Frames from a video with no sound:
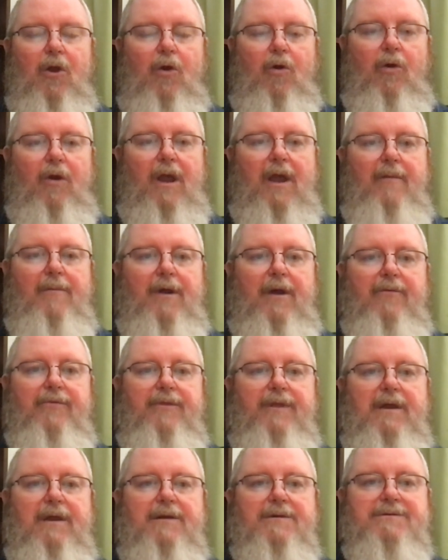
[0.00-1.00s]
Or how about
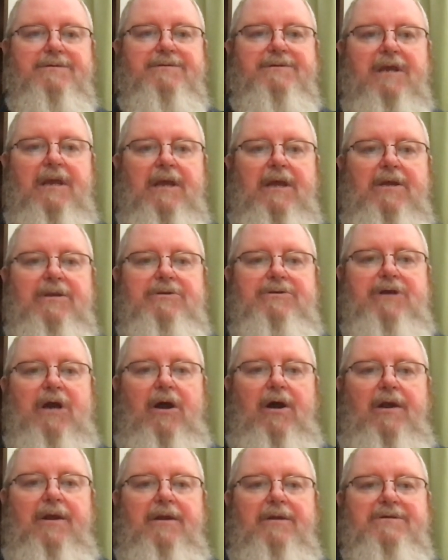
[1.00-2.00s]
this?
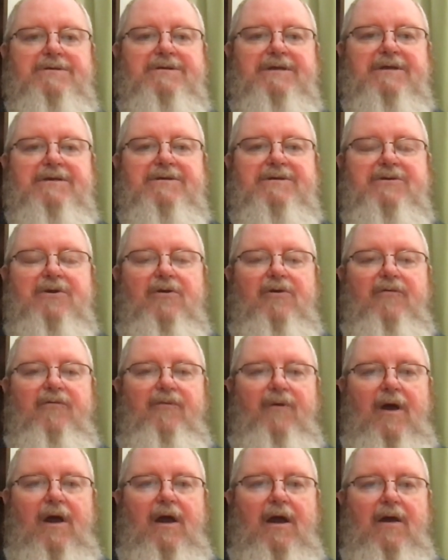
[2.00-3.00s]
John
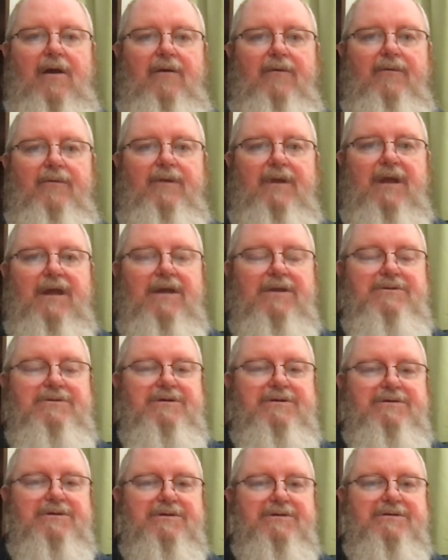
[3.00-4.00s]
6:35,
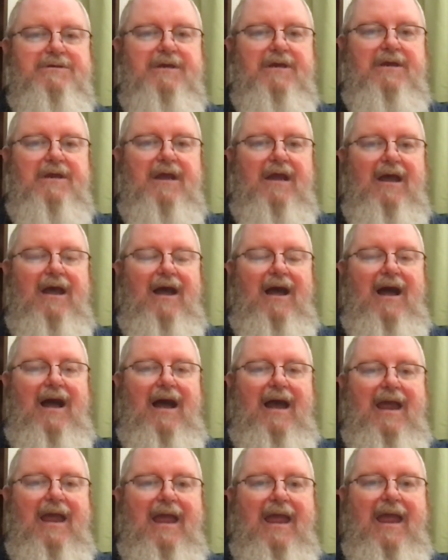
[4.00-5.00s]
Jesus said,
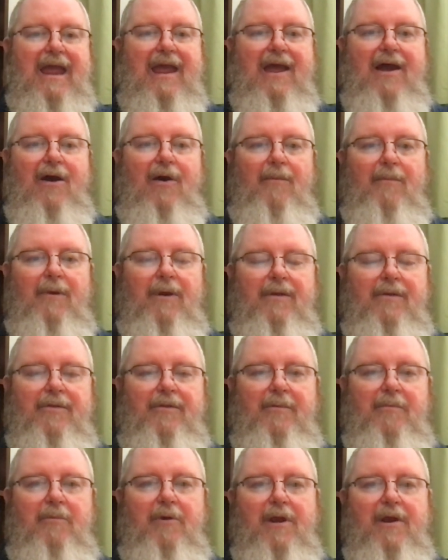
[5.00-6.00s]
"I am
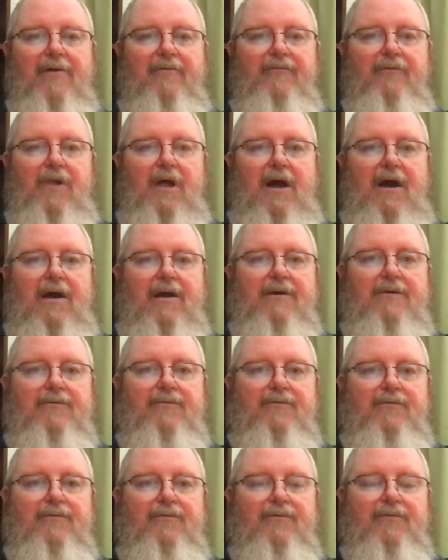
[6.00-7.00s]
the bread of
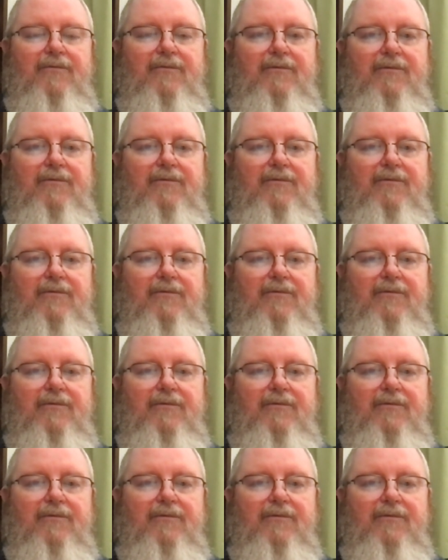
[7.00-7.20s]
life."